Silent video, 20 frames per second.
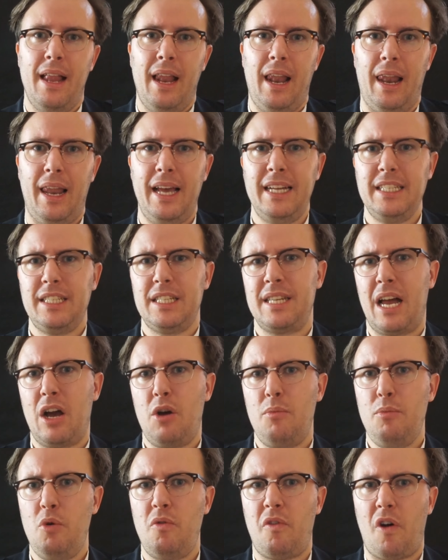Let's
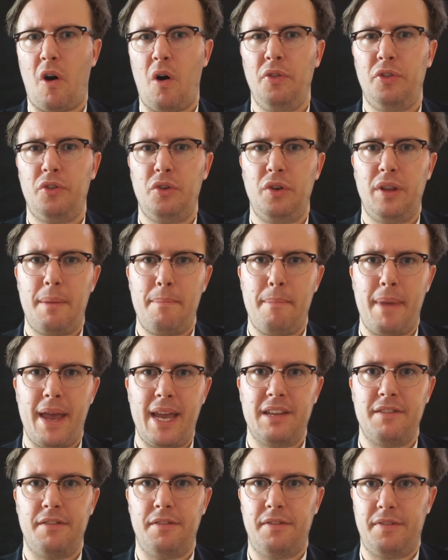now move on to the
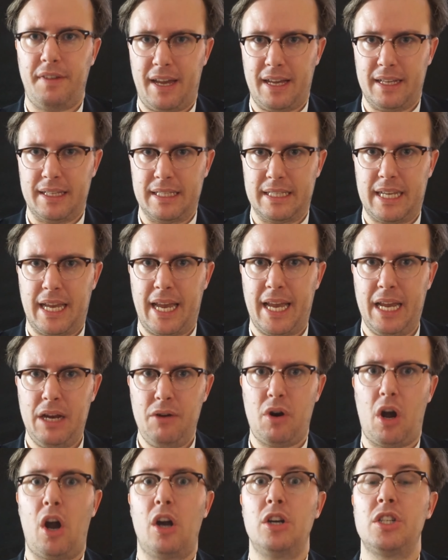main event.
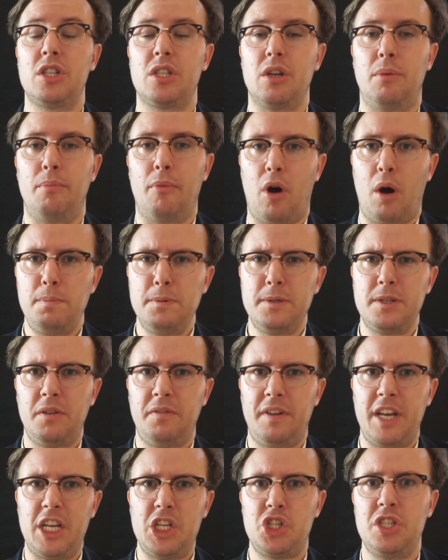Here are some
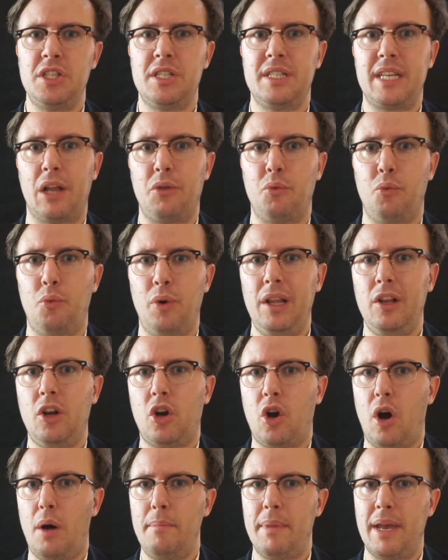observations that will
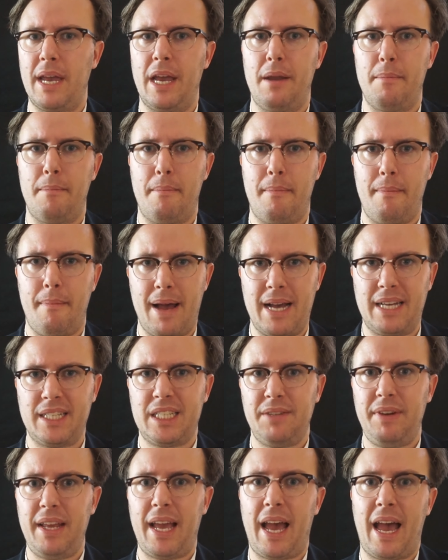come in
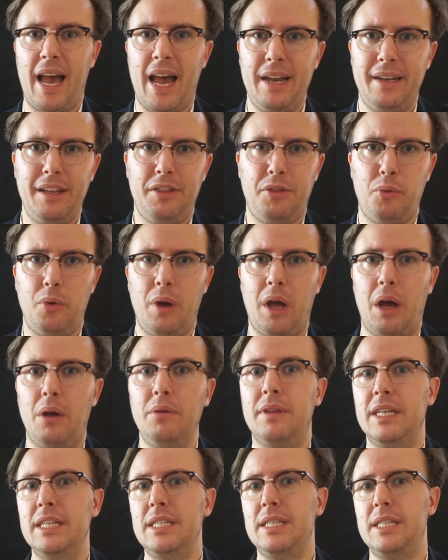massively handy
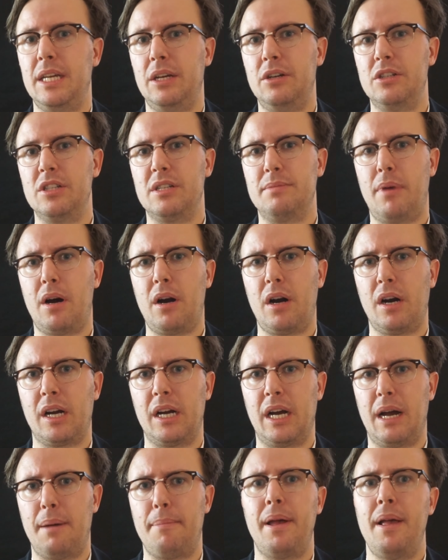throughout this year's
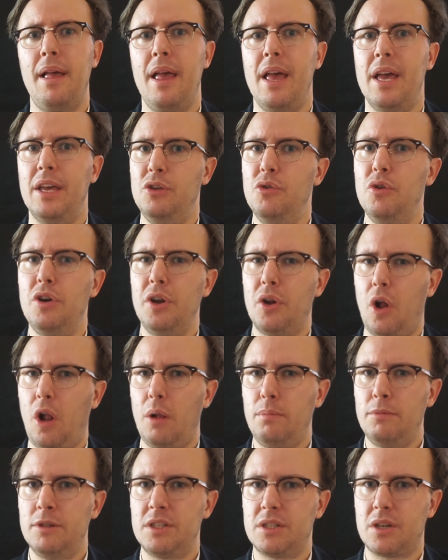markup. You could
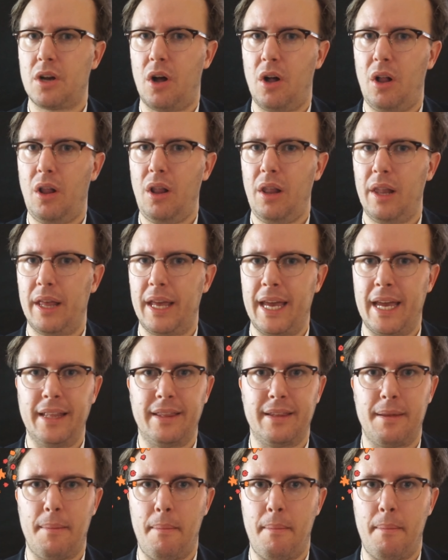almost call it